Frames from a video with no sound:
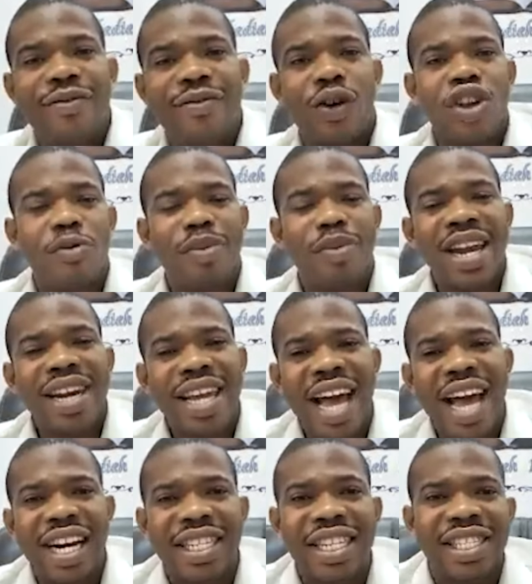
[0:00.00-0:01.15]
for your birthday
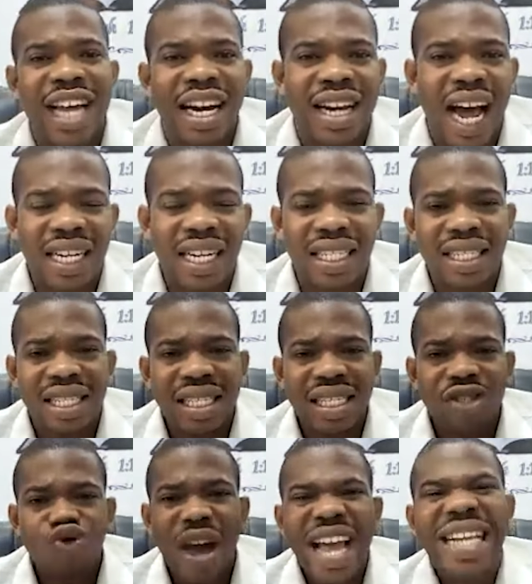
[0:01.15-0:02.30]
and this and that.
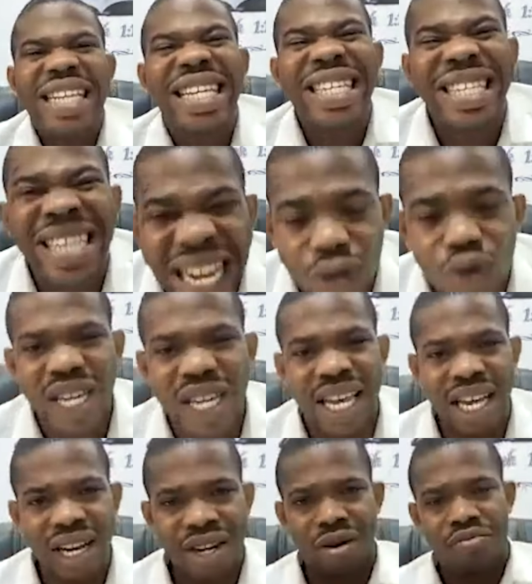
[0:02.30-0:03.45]
You are a disgrace to the
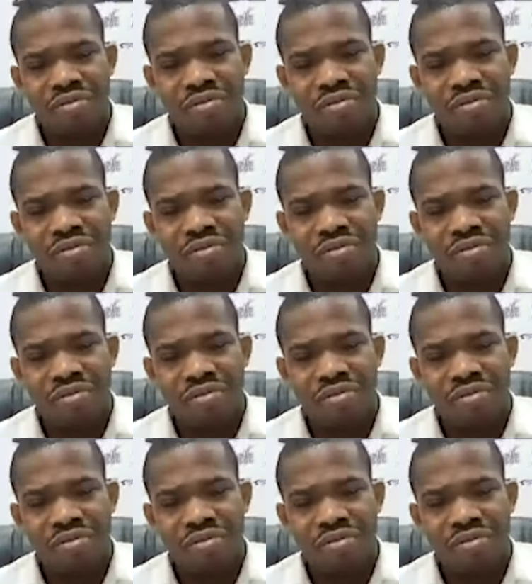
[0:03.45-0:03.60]
kingdom.